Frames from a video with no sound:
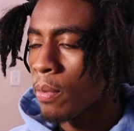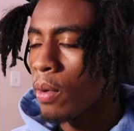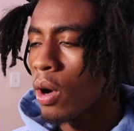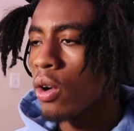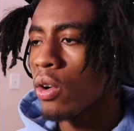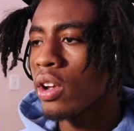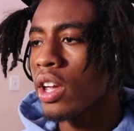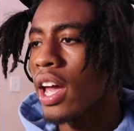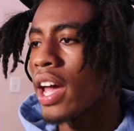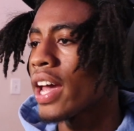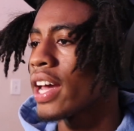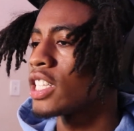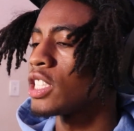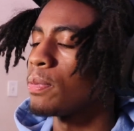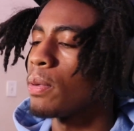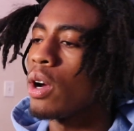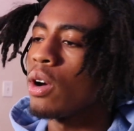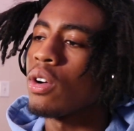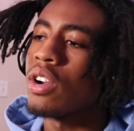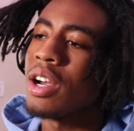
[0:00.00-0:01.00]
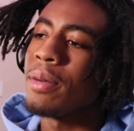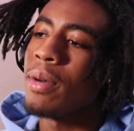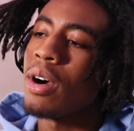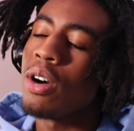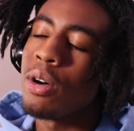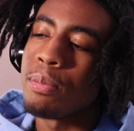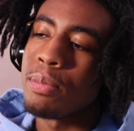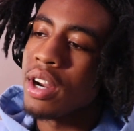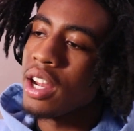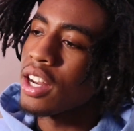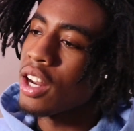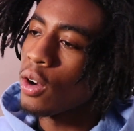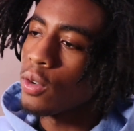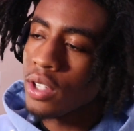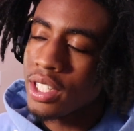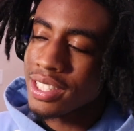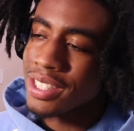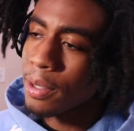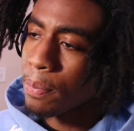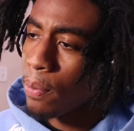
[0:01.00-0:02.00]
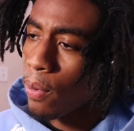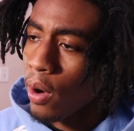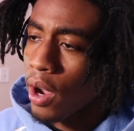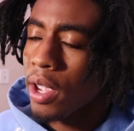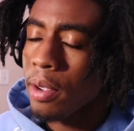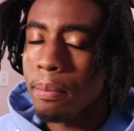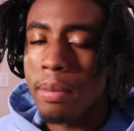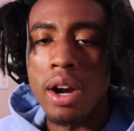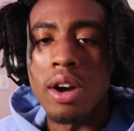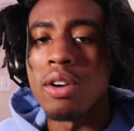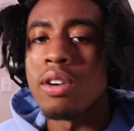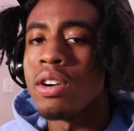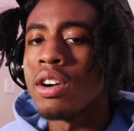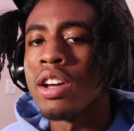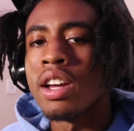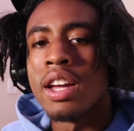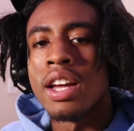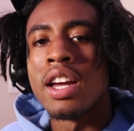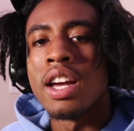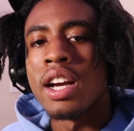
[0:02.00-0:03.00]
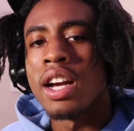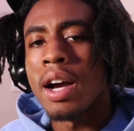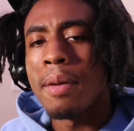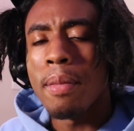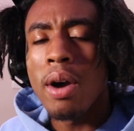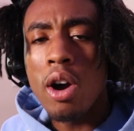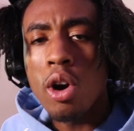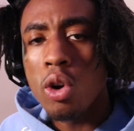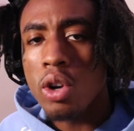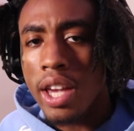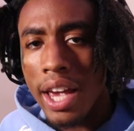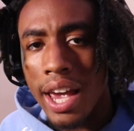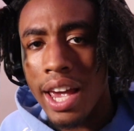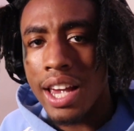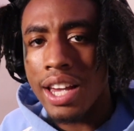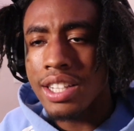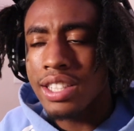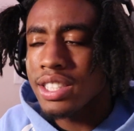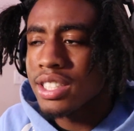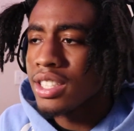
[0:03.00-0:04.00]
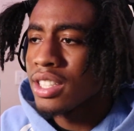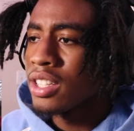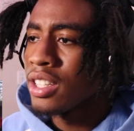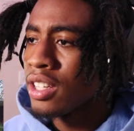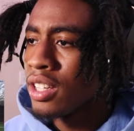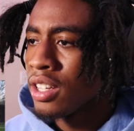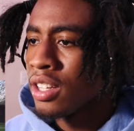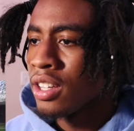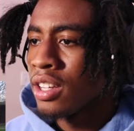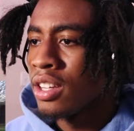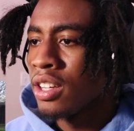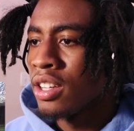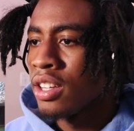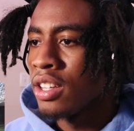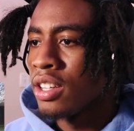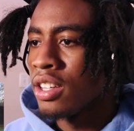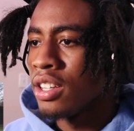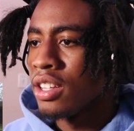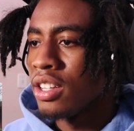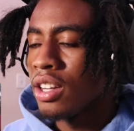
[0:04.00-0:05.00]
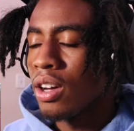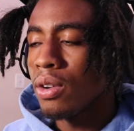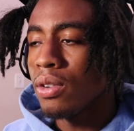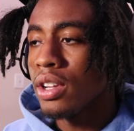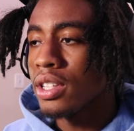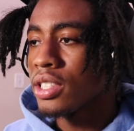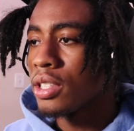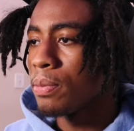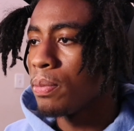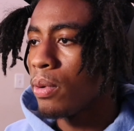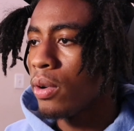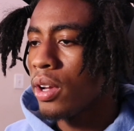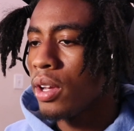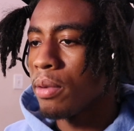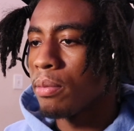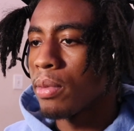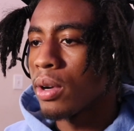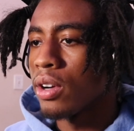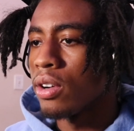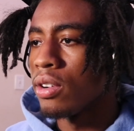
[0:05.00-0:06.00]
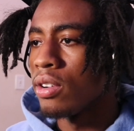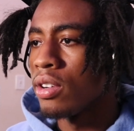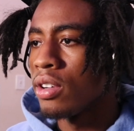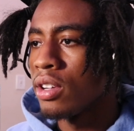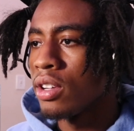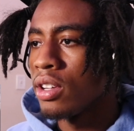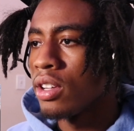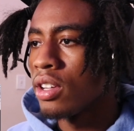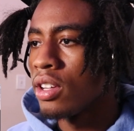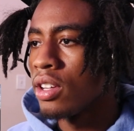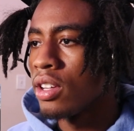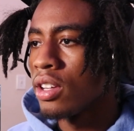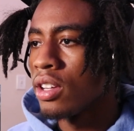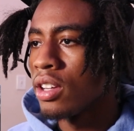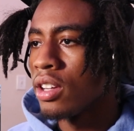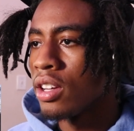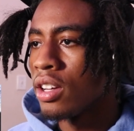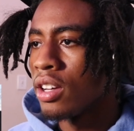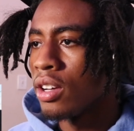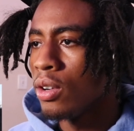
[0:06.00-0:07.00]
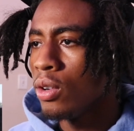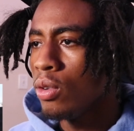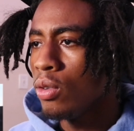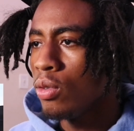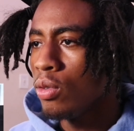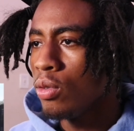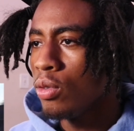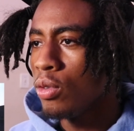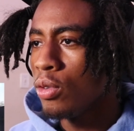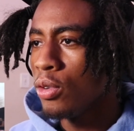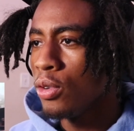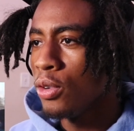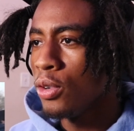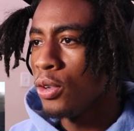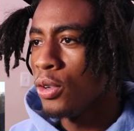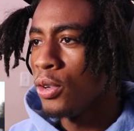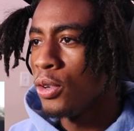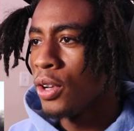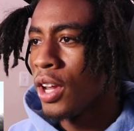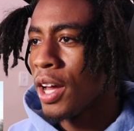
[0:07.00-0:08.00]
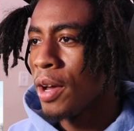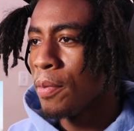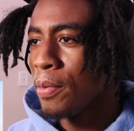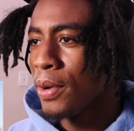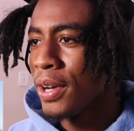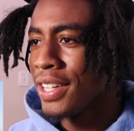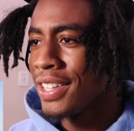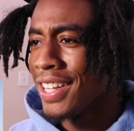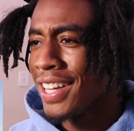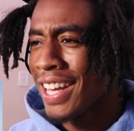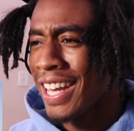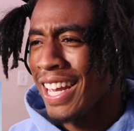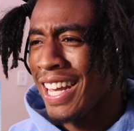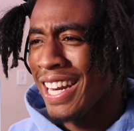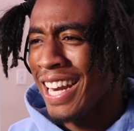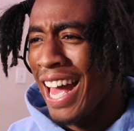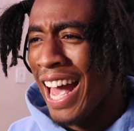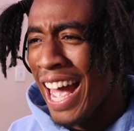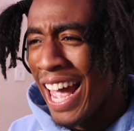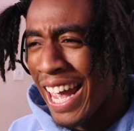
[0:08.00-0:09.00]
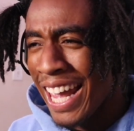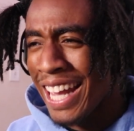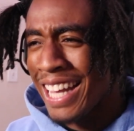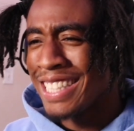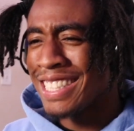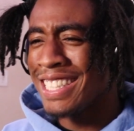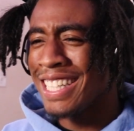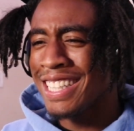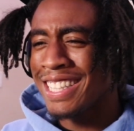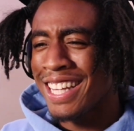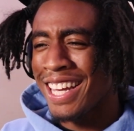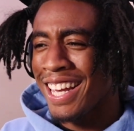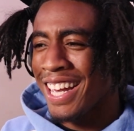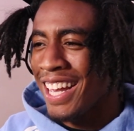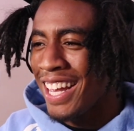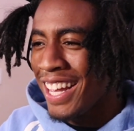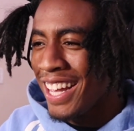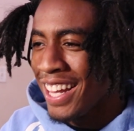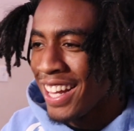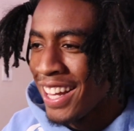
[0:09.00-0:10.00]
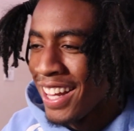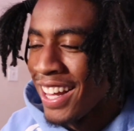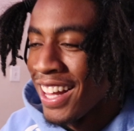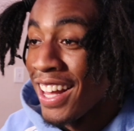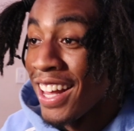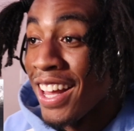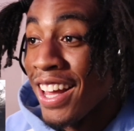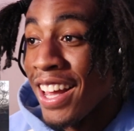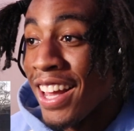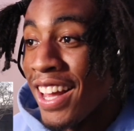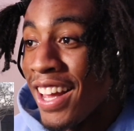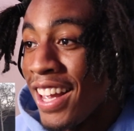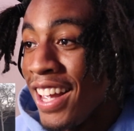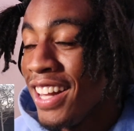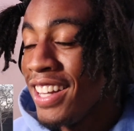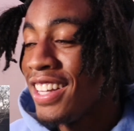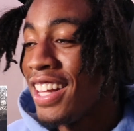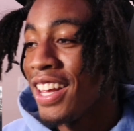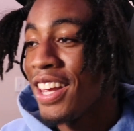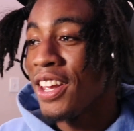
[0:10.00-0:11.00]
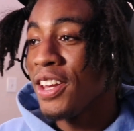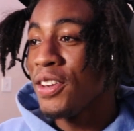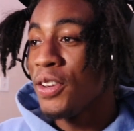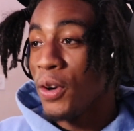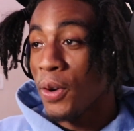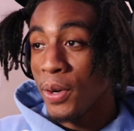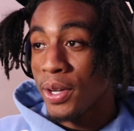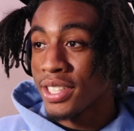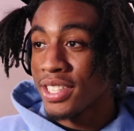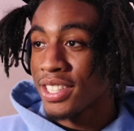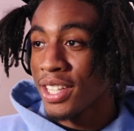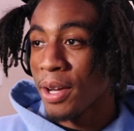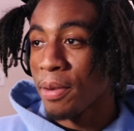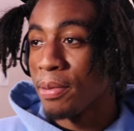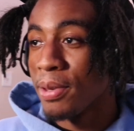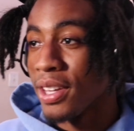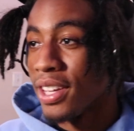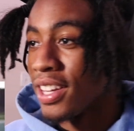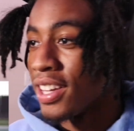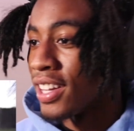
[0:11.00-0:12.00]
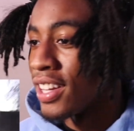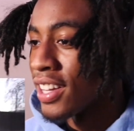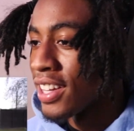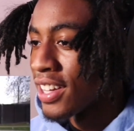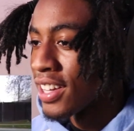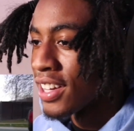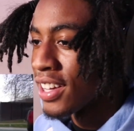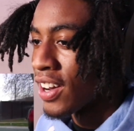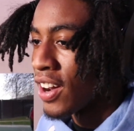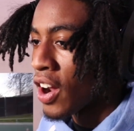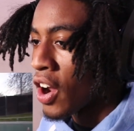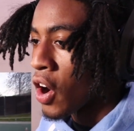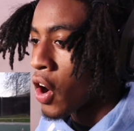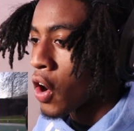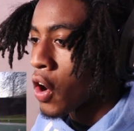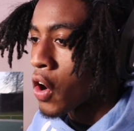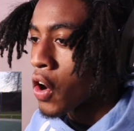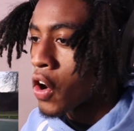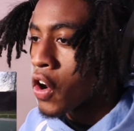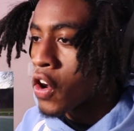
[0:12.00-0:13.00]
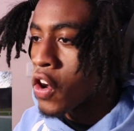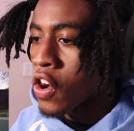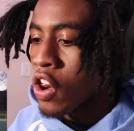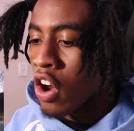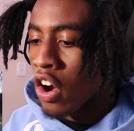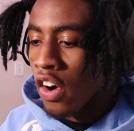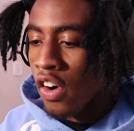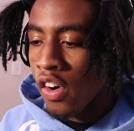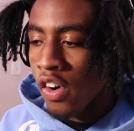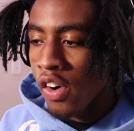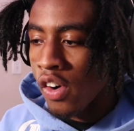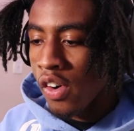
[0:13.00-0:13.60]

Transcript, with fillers: Come on, Cash, bro. bro. Don't disappoint, bro. Come on, Cash. Don't disappoint, bro. That boy think he nice. He think he doing something. Is it the memory card?